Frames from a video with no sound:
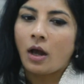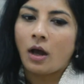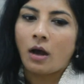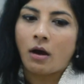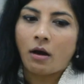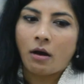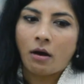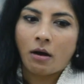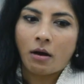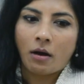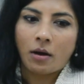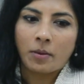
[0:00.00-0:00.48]

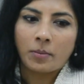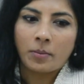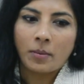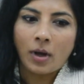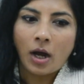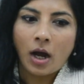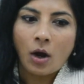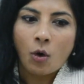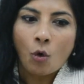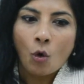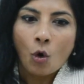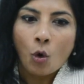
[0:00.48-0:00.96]

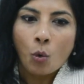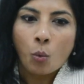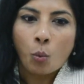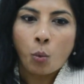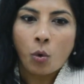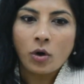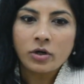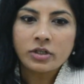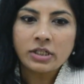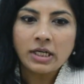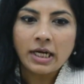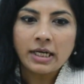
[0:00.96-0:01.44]
Um,
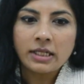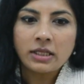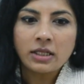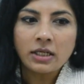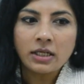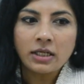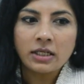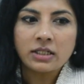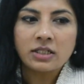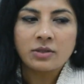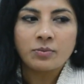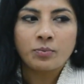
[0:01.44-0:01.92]
what I
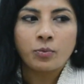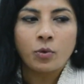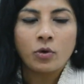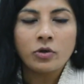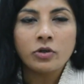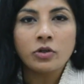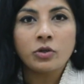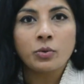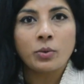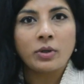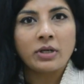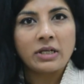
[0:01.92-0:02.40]
think it's
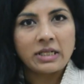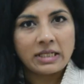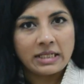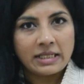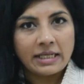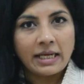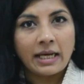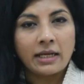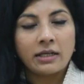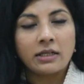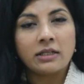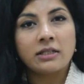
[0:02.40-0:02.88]
important to
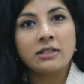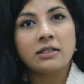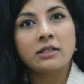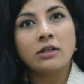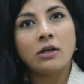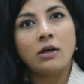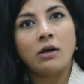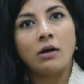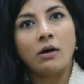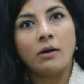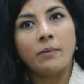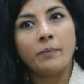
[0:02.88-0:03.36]
understand is
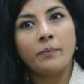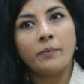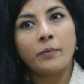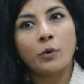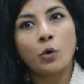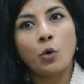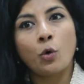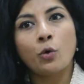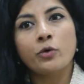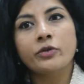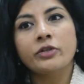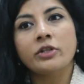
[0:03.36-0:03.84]
Um,
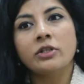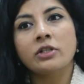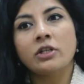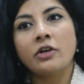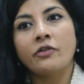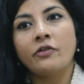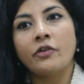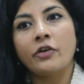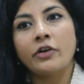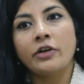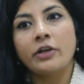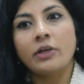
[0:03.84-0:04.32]
courses
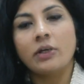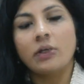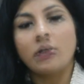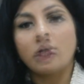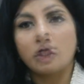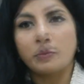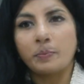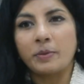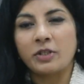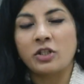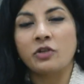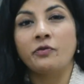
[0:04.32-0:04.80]
are very
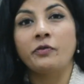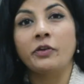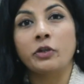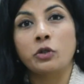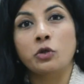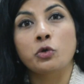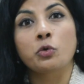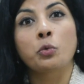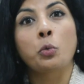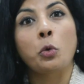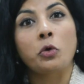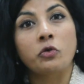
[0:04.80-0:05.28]
specific
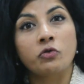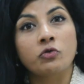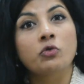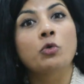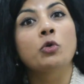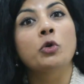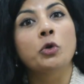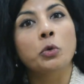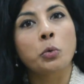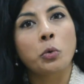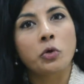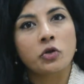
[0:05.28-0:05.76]
to what
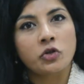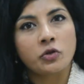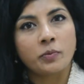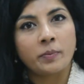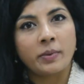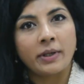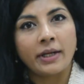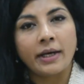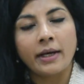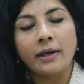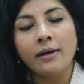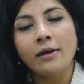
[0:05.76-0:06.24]
role you want to
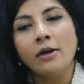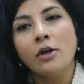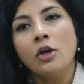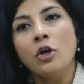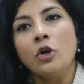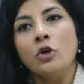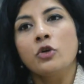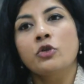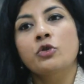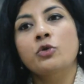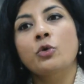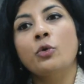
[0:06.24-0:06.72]
play.
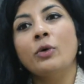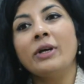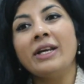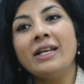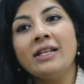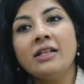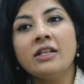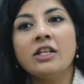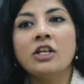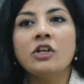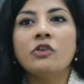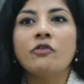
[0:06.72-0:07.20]
So
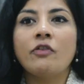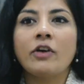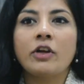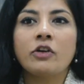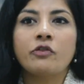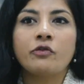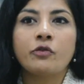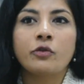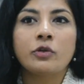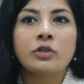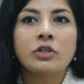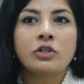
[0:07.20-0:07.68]
in the
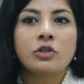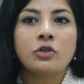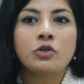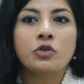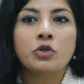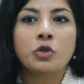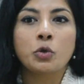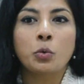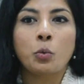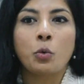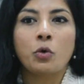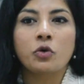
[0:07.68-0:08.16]
event, for
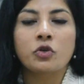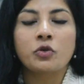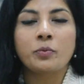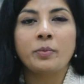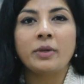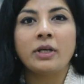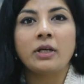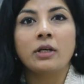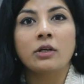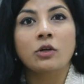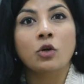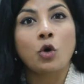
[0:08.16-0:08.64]
instance, you want to
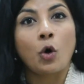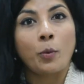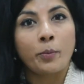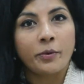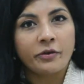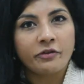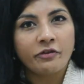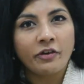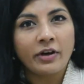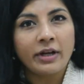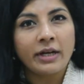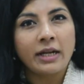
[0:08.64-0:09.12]
be in
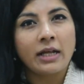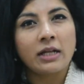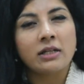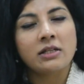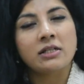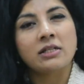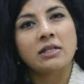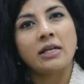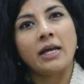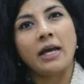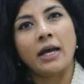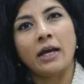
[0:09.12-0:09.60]
corporate
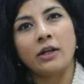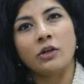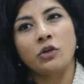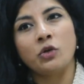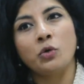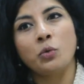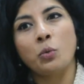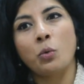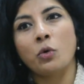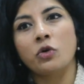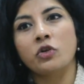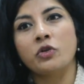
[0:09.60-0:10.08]
finance and
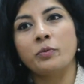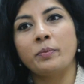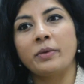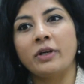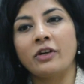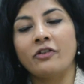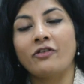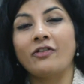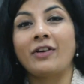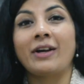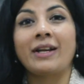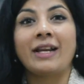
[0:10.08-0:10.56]
you want to
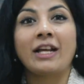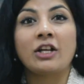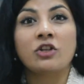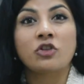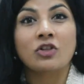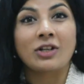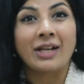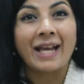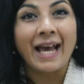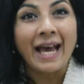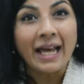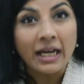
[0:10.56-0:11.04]
be a
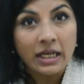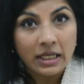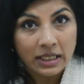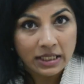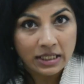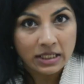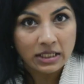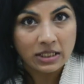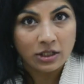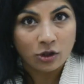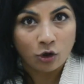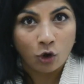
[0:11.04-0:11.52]
financial
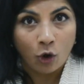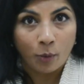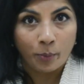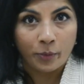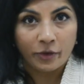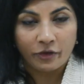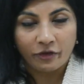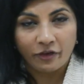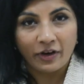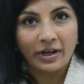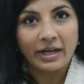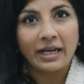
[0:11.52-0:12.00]
analyst in
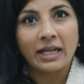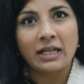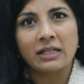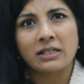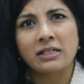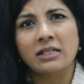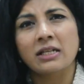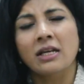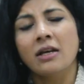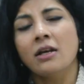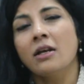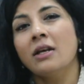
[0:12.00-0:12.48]
corporate
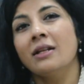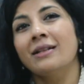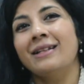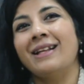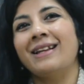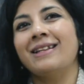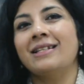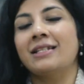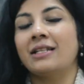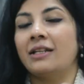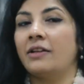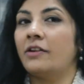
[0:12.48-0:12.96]
finance,
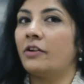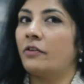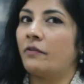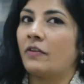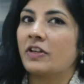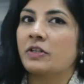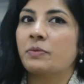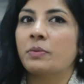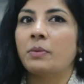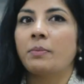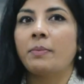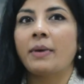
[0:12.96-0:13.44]
that is in an
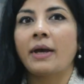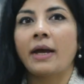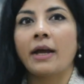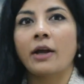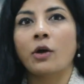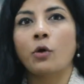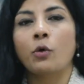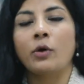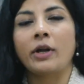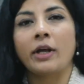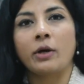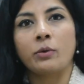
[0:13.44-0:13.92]
investment
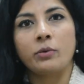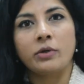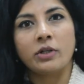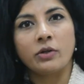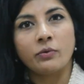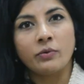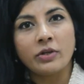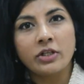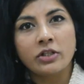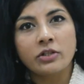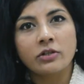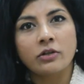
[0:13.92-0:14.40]
bank or in
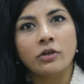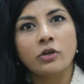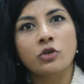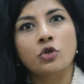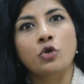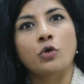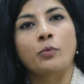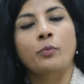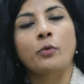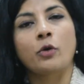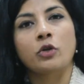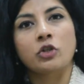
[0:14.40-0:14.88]
equity
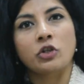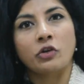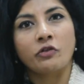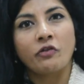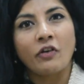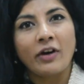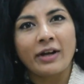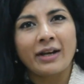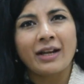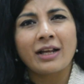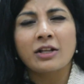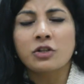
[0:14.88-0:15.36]
research or project
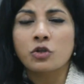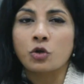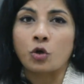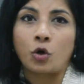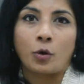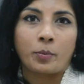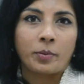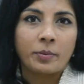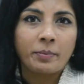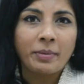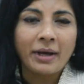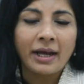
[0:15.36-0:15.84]
finance or
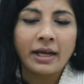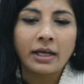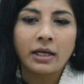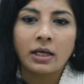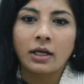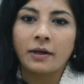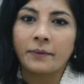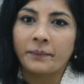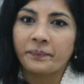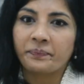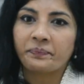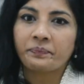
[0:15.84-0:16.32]
corporate
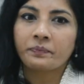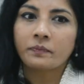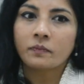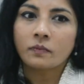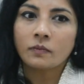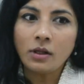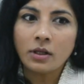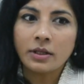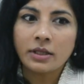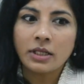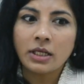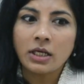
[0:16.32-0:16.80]
banking,
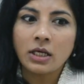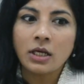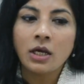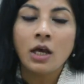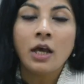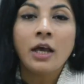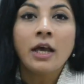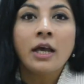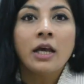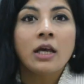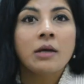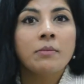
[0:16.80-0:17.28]
the
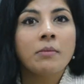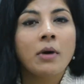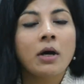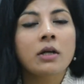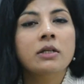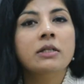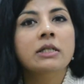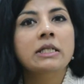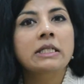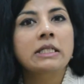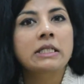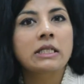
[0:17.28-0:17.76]

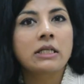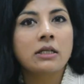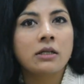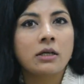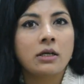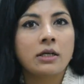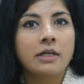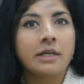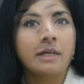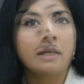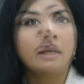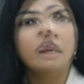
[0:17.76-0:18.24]
Imarticus
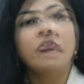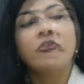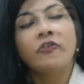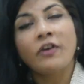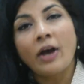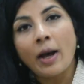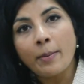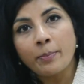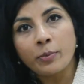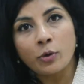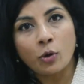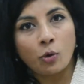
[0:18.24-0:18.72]
Learning F
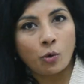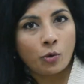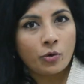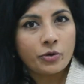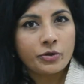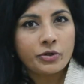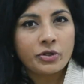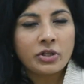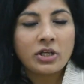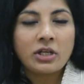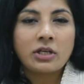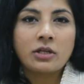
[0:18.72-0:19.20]
A P
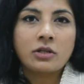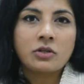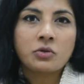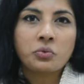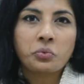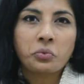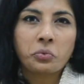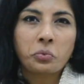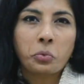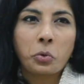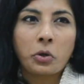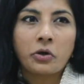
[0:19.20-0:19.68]
course is
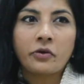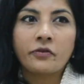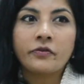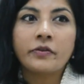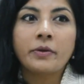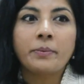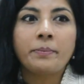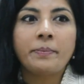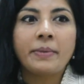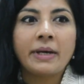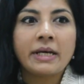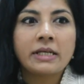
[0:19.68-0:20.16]
one of
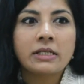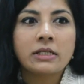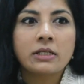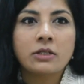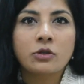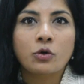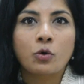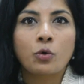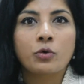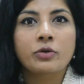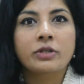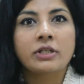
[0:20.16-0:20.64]
the
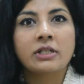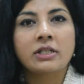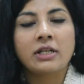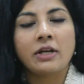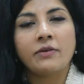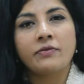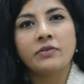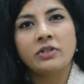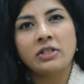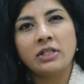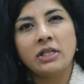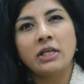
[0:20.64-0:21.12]
best courses
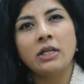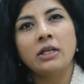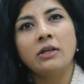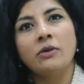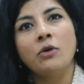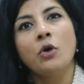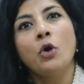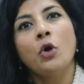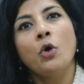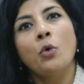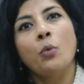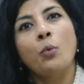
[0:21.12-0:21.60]
I've
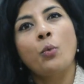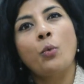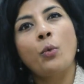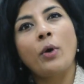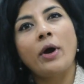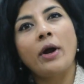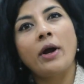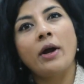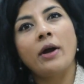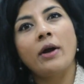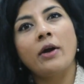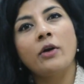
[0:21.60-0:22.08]
seen,
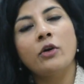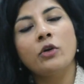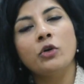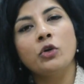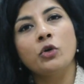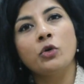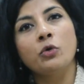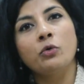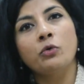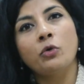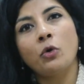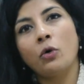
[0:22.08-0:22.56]
where
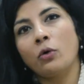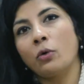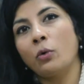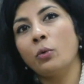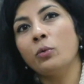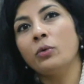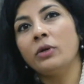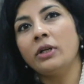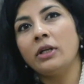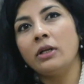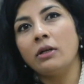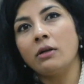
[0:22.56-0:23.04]
you not
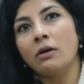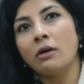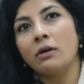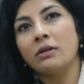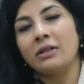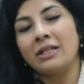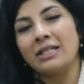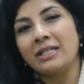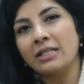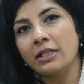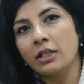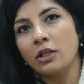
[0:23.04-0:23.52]
only
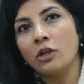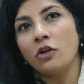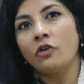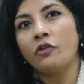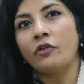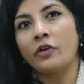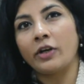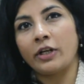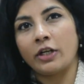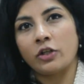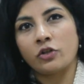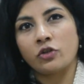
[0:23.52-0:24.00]
learn the skill
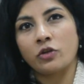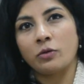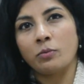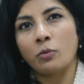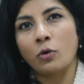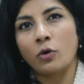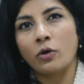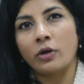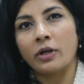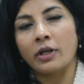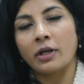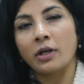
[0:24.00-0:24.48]
of financial
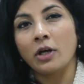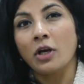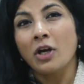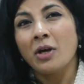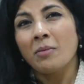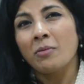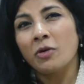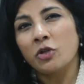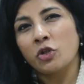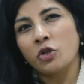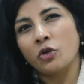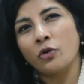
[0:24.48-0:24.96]
modeling,
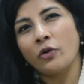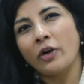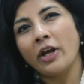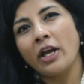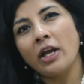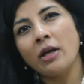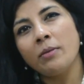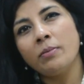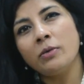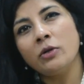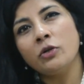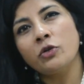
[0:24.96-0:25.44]
but you're
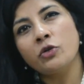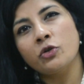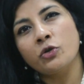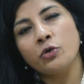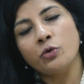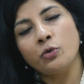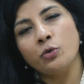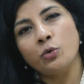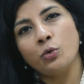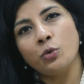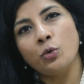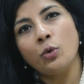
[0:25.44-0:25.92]
able
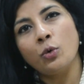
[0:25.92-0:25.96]
to